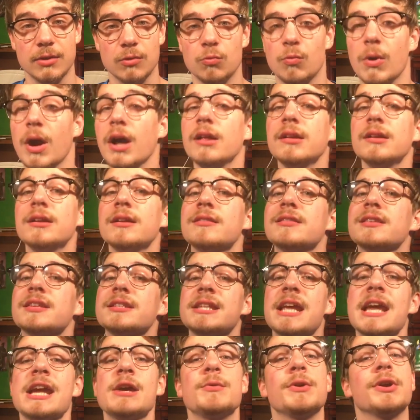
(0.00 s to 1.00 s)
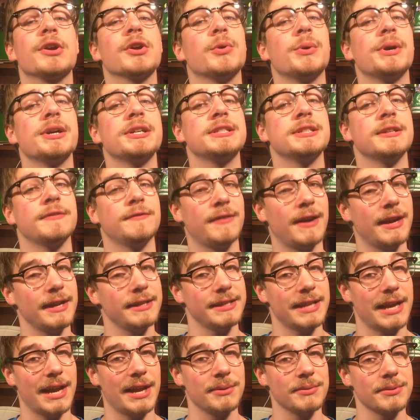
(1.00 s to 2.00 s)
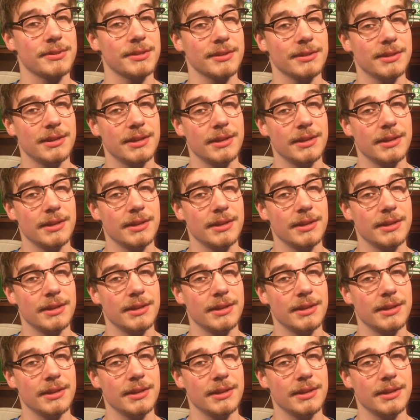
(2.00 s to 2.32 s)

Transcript: Well, today we are going to find out.